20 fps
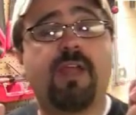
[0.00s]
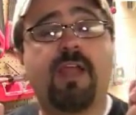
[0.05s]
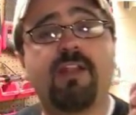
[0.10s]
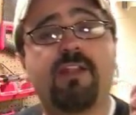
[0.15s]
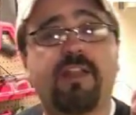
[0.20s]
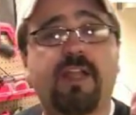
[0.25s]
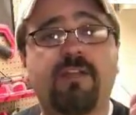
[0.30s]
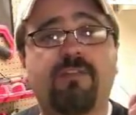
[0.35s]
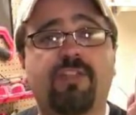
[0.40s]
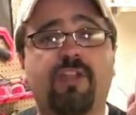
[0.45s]
I
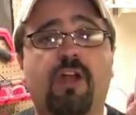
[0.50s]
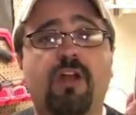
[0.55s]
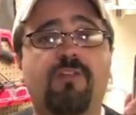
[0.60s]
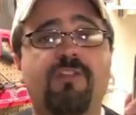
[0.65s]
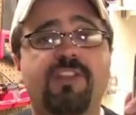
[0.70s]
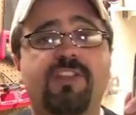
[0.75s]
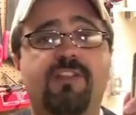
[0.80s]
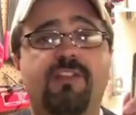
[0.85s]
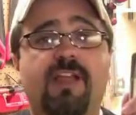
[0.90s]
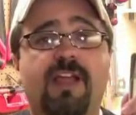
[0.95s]
kind of thought
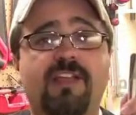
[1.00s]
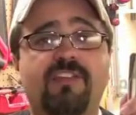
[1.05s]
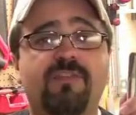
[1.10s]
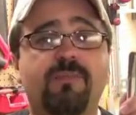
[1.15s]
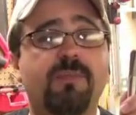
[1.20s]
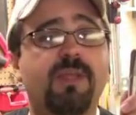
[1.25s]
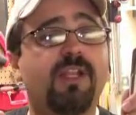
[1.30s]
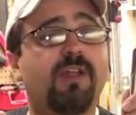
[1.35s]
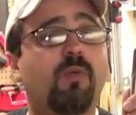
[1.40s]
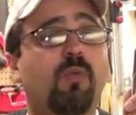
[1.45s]
of at the
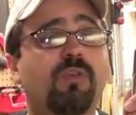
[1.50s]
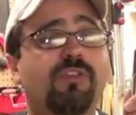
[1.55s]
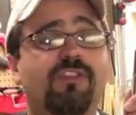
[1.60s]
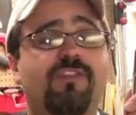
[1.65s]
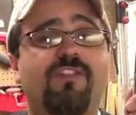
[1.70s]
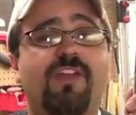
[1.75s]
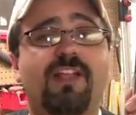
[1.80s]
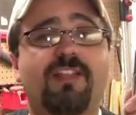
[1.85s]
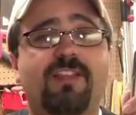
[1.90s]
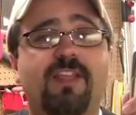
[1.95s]
last minute was
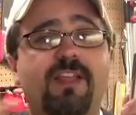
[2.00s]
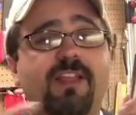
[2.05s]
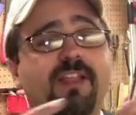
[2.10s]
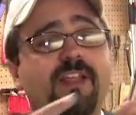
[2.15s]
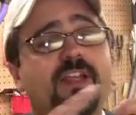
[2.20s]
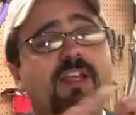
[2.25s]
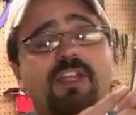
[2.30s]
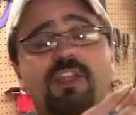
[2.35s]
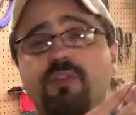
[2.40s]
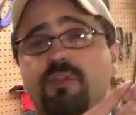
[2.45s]
the fact that
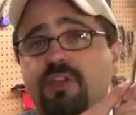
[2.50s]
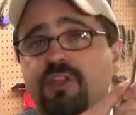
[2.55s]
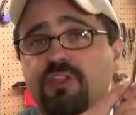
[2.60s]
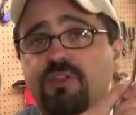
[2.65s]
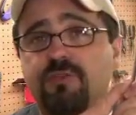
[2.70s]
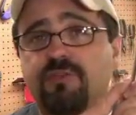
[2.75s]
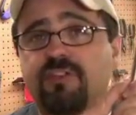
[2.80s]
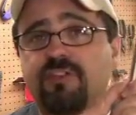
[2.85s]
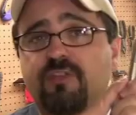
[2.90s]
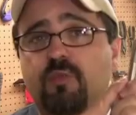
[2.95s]
you could
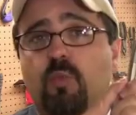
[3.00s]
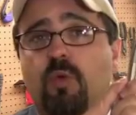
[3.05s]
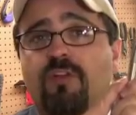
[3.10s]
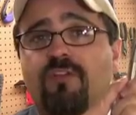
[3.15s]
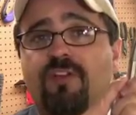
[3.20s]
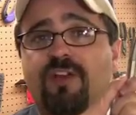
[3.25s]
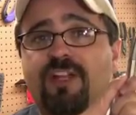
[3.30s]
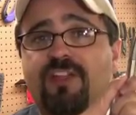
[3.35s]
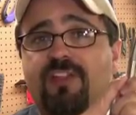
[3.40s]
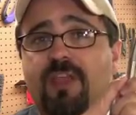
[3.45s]
use this
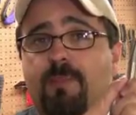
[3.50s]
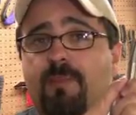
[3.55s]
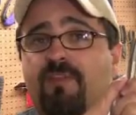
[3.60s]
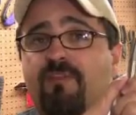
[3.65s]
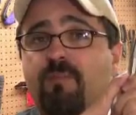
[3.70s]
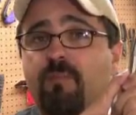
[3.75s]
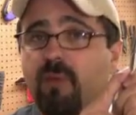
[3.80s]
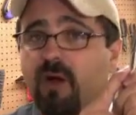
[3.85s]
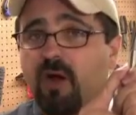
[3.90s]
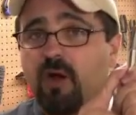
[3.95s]
one for any type
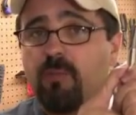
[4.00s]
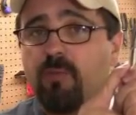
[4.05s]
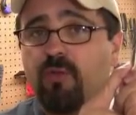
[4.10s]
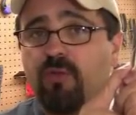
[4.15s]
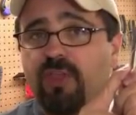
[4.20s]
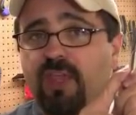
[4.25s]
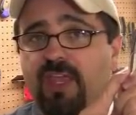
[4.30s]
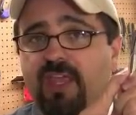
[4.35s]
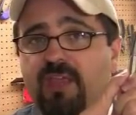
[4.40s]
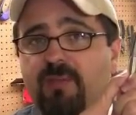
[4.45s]
of
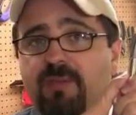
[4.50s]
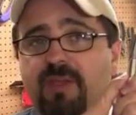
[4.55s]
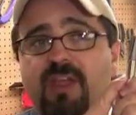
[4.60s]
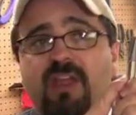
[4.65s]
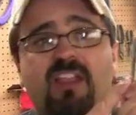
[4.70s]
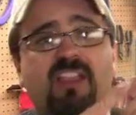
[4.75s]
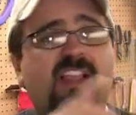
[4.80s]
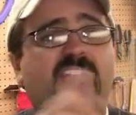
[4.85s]
marble game.